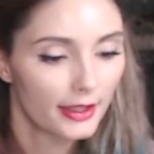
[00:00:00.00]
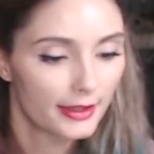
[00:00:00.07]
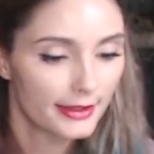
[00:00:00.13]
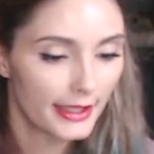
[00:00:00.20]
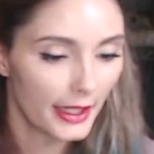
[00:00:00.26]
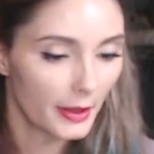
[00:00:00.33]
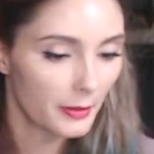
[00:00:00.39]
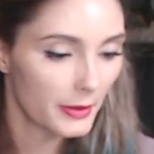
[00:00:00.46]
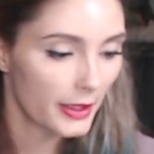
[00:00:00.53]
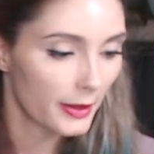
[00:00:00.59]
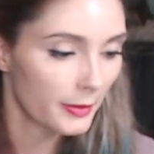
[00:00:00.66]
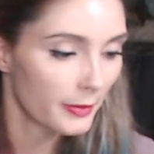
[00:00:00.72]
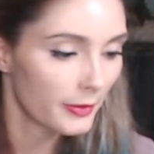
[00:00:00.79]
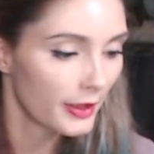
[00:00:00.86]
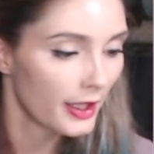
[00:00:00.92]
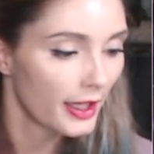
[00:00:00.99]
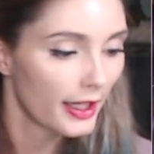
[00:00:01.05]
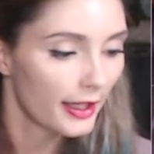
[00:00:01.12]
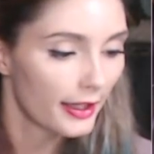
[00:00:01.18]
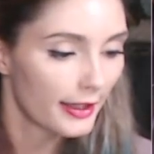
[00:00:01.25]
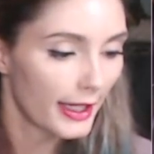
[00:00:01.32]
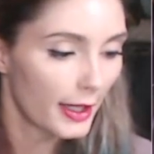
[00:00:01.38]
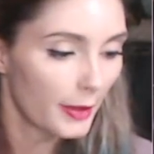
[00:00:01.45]
Damn them.
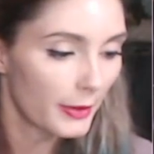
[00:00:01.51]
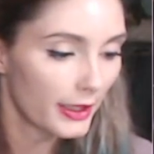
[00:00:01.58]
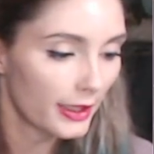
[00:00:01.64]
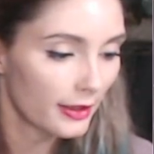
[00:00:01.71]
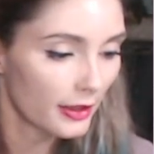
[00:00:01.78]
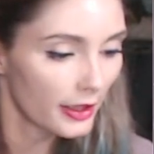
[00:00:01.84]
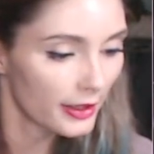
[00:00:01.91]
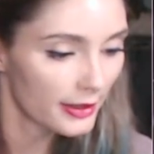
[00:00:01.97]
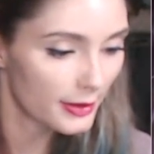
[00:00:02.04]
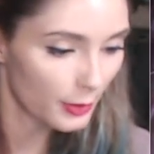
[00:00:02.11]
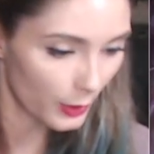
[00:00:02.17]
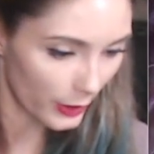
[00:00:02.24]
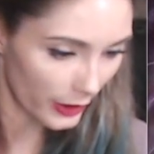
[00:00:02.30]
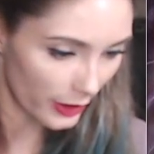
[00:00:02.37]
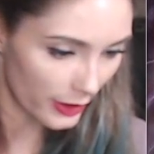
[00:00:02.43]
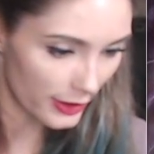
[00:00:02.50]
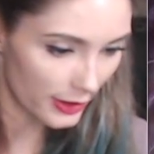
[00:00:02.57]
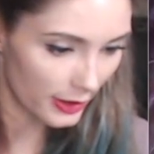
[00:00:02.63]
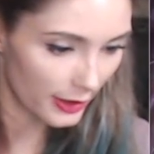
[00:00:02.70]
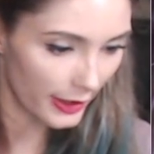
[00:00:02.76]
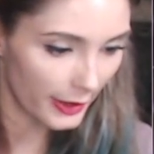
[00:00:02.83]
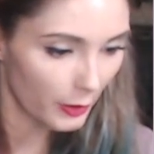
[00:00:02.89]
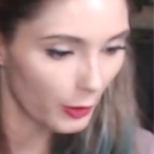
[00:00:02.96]
That many Alliance warriors could
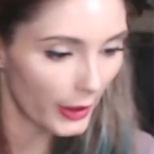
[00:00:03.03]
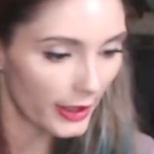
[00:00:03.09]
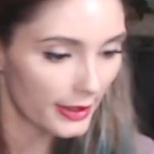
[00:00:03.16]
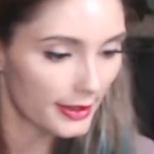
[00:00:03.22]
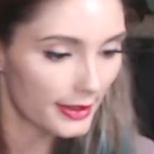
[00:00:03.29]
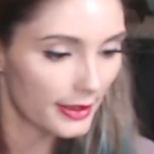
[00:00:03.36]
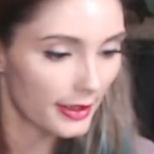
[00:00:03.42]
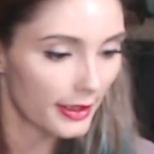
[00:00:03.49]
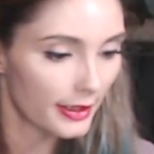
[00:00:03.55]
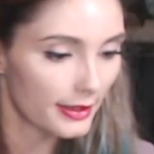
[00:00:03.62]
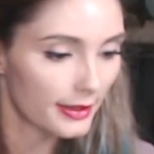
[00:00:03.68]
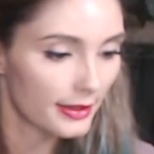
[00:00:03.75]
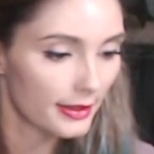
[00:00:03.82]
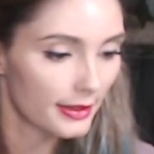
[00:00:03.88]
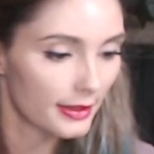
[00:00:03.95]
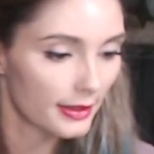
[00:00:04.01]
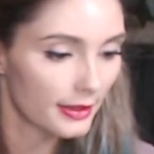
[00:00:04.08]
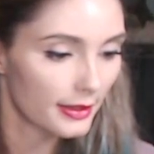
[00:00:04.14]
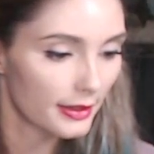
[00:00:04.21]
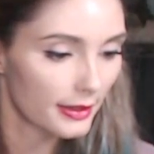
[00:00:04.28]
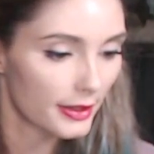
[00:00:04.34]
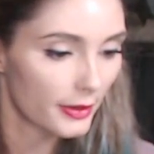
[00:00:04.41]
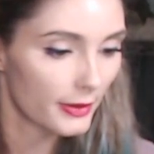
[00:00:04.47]
lay waste to
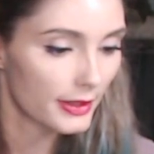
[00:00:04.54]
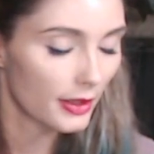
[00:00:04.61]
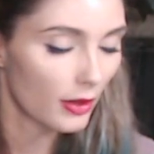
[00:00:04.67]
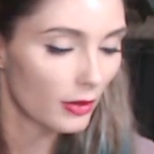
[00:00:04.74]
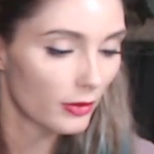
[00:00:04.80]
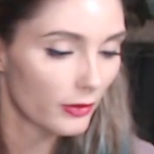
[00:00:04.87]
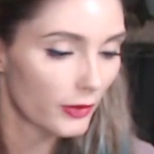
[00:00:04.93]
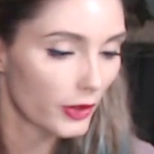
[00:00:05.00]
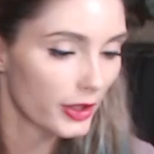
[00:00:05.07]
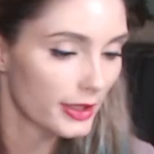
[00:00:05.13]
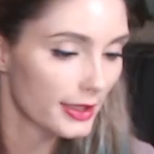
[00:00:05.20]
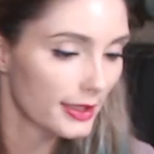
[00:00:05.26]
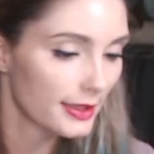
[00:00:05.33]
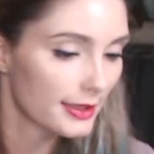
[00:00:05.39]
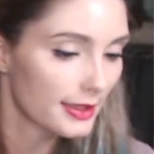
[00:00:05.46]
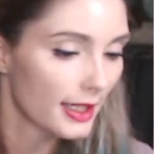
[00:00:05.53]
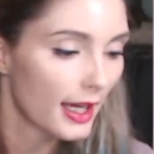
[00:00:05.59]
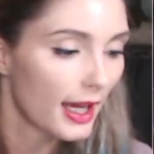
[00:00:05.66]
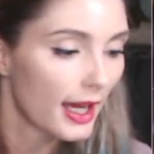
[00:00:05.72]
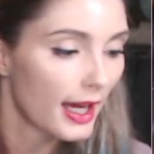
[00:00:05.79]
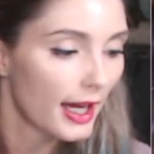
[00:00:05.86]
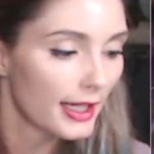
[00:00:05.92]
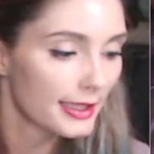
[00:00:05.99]
his own forces,
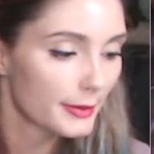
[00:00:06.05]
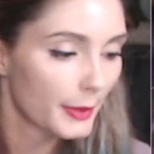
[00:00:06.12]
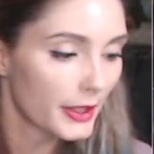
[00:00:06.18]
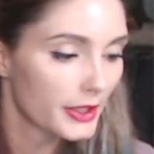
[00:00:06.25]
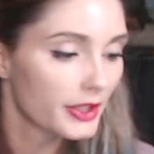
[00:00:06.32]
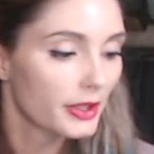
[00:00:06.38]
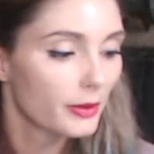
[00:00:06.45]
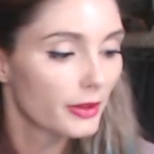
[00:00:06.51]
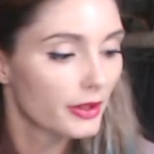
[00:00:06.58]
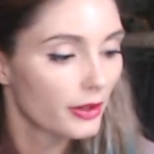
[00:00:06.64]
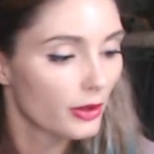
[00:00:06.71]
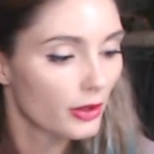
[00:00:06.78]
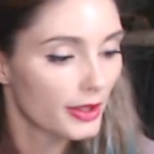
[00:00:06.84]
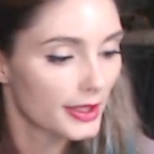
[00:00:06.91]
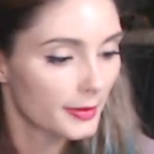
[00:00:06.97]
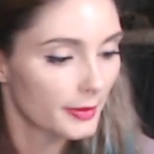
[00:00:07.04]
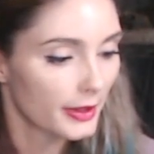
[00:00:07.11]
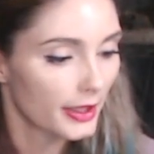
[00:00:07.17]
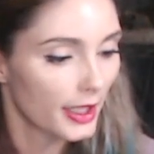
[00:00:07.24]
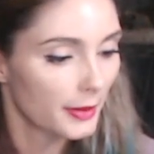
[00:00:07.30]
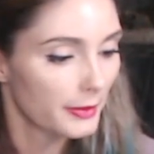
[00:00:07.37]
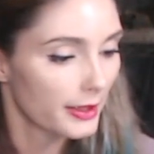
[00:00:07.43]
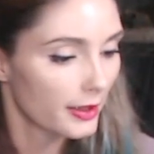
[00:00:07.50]
especially with their horsemen
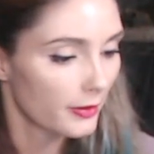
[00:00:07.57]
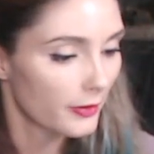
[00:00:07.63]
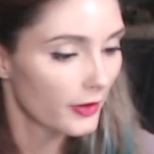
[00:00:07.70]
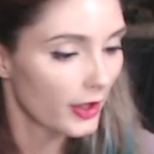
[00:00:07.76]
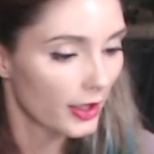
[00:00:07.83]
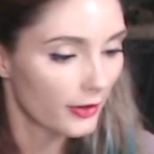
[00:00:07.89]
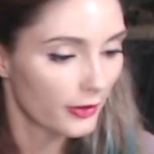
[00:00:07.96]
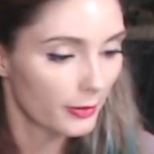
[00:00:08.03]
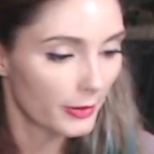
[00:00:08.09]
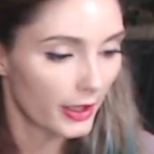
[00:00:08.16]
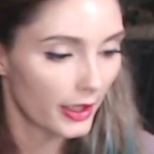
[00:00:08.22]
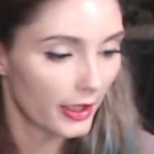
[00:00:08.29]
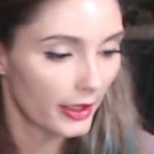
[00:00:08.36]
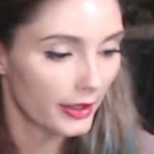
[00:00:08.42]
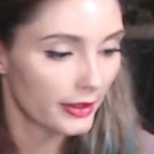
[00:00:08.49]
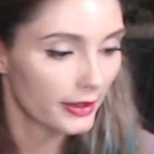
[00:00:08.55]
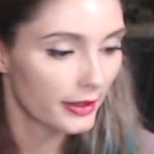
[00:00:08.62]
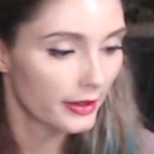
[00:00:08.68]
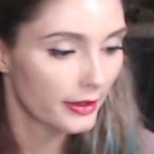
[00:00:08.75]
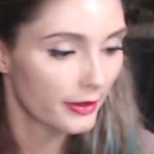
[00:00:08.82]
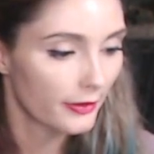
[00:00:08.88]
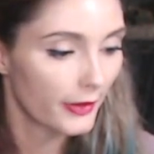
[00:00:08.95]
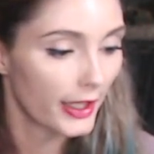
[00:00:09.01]
coming up fast
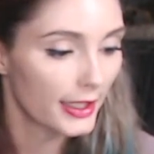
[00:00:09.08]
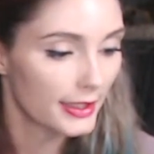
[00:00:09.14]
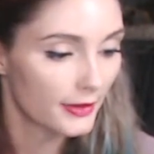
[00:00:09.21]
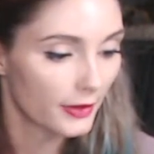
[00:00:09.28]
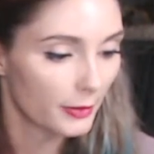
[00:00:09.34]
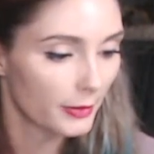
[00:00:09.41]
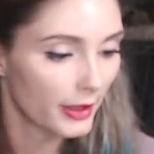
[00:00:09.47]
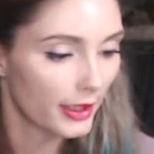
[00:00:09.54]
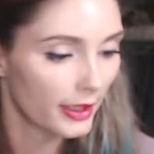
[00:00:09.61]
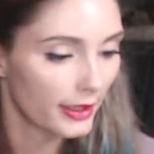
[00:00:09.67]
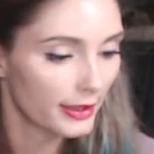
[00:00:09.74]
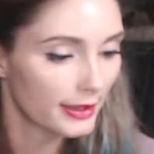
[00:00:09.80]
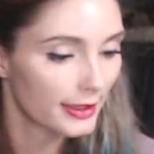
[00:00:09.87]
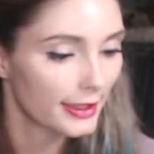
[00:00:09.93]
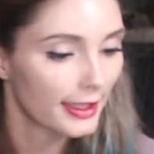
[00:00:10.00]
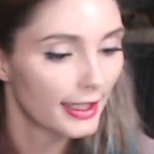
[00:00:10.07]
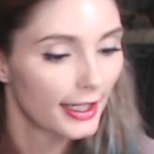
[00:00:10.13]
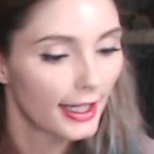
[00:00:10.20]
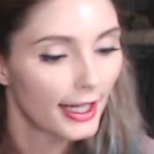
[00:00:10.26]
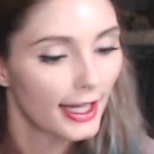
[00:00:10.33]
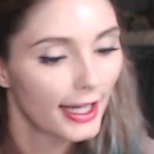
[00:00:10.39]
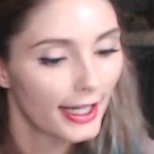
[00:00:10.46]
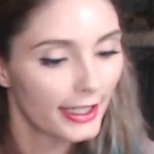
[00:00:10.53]
from behind,
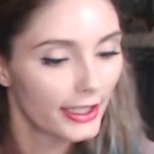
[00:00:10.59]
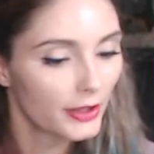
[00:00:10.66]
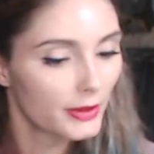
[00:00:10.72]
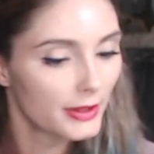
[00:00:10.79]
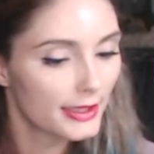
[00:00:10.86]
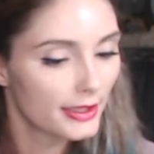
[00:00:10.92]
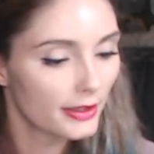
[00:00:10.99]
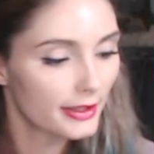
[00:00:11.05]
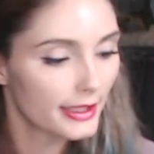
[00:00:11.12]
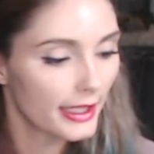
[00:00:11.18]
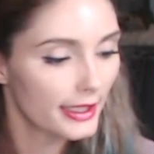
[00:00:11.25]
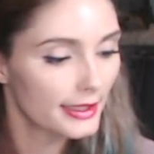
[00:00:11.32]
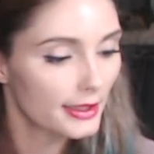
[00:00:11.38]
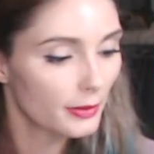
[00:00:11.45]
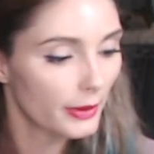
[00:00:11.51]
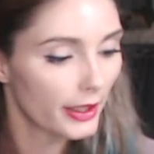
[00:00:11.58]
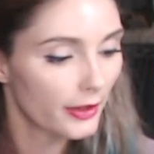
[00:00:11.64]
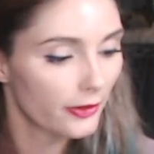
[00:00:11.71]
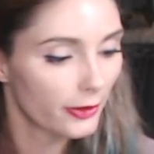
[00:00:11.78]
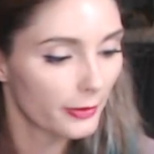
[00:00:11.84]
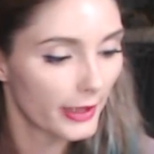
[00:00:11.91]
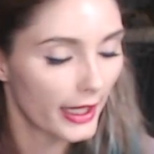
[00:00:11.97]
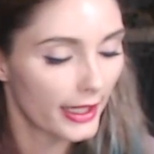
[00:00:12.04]
and he was still days away
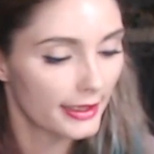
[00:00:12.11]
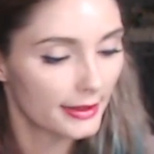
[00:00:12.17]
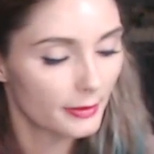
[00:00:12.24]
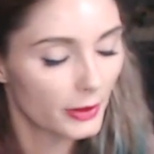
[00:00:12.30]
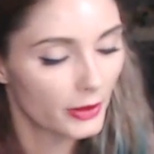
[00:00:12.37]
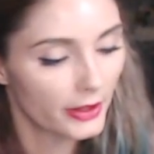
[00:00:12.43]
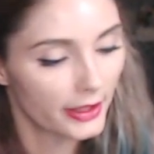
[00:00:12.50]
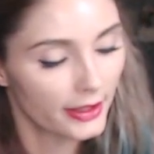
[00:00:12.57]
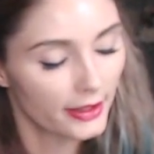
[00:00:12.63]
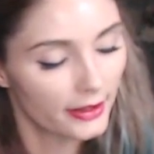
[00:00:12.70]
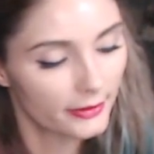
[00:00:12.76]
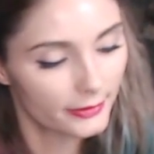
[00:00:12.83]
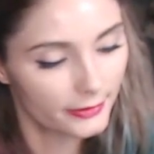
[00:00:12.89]
from Khazmodan.